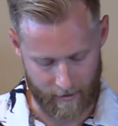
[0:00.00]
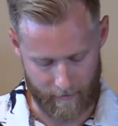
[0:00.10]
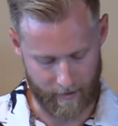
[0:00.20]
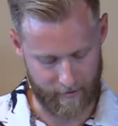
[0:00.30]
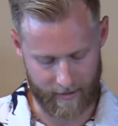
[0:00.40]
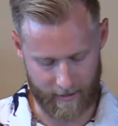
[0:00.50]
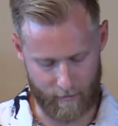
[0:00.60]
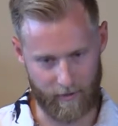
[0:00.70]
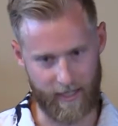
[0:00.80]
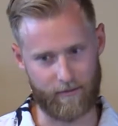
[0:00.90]
we don't see
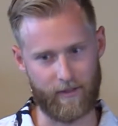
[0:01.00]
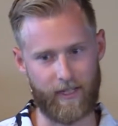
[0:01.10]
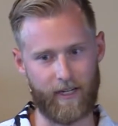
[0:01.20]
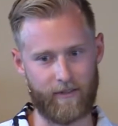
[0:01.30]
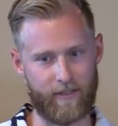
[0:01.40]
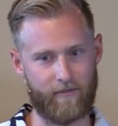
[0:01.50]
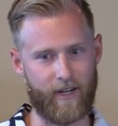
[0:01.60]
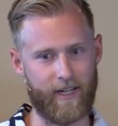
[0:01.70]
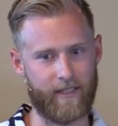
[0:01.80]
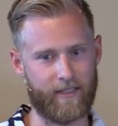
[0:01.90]
any place where he goes to
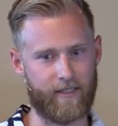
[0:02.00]
find his